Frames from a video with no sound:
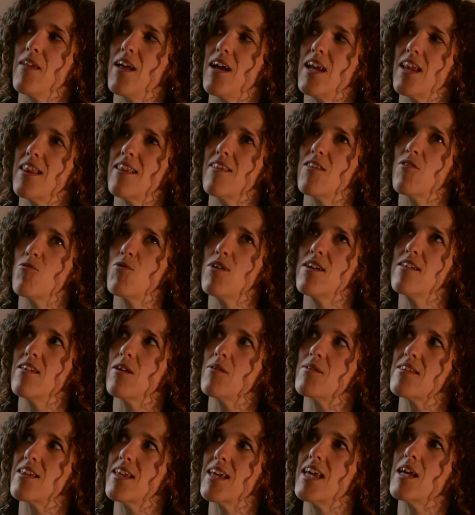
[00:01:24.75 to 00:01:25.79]
and I think the reason I
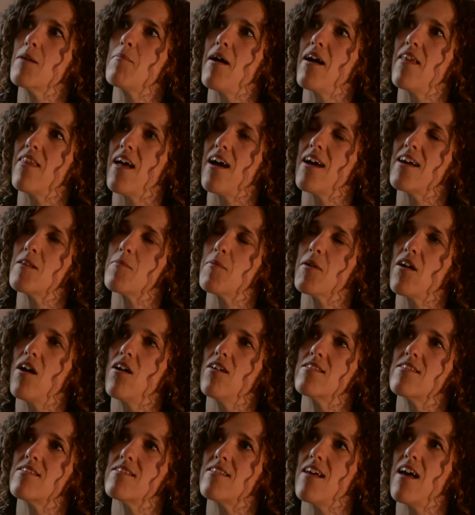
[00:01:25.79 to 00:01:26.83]
was thinking about that is
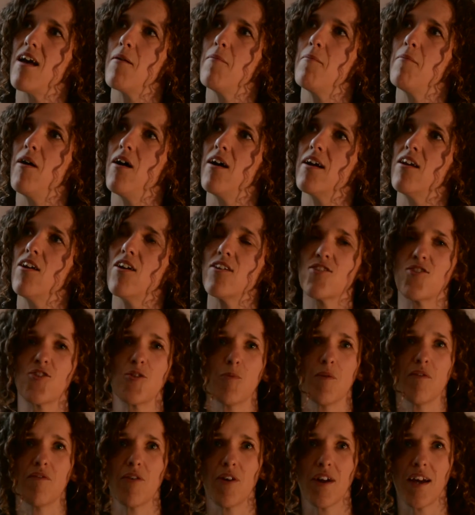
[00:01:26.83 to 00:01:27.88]
because um, I'd lost
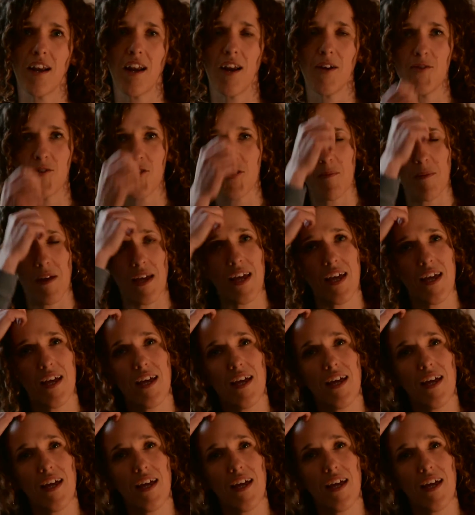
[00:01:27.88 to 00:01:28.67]
someone very close to me